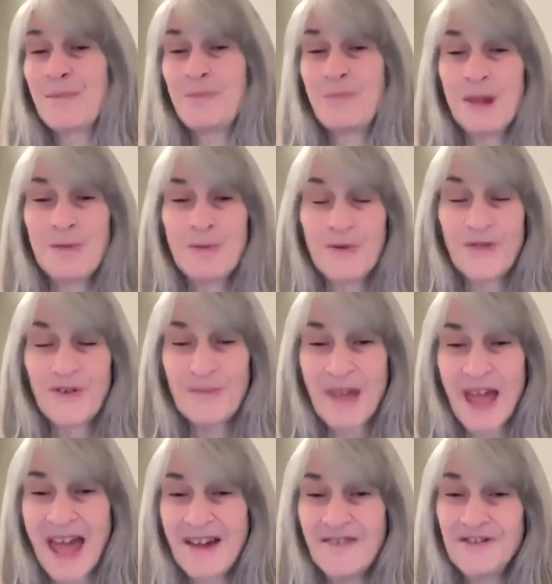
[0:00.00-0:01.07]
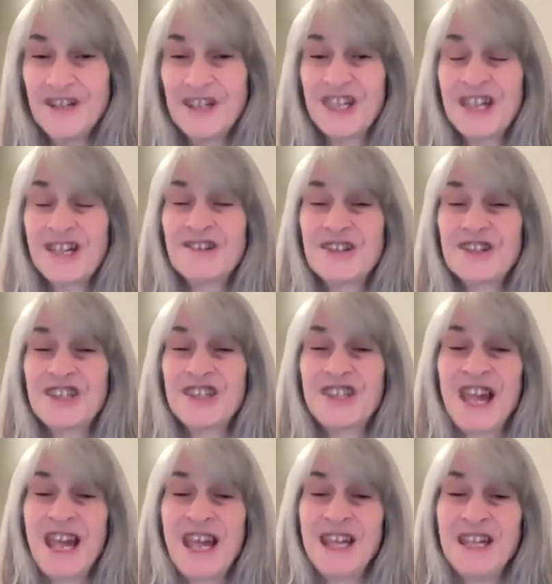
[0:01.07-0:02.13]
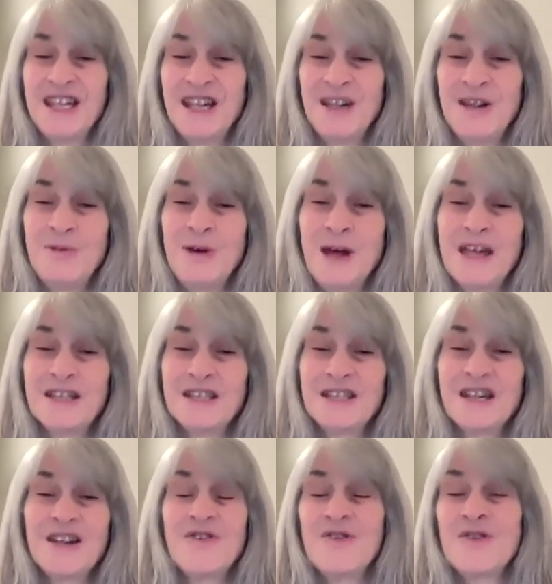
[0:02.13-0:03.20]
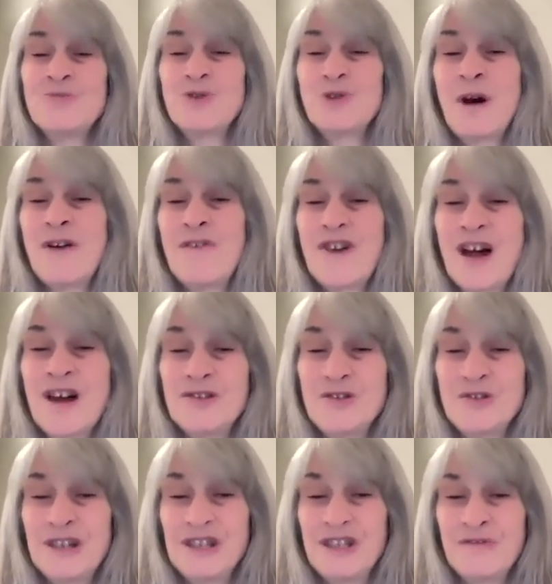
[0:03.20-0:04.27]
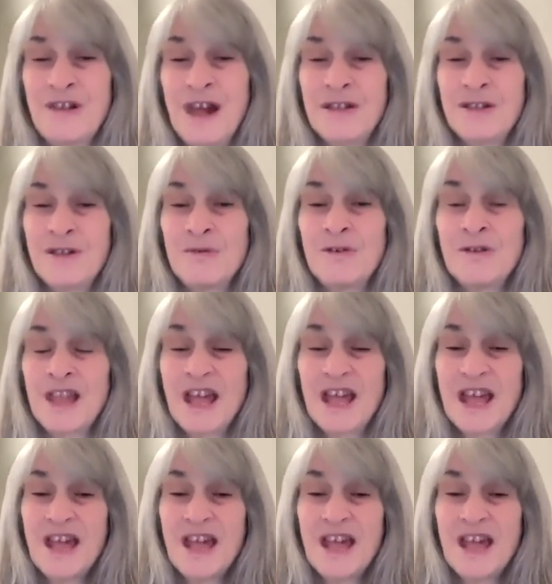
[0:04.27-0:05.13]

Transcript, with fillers: people from every single state in the US, from 12 countries around the world.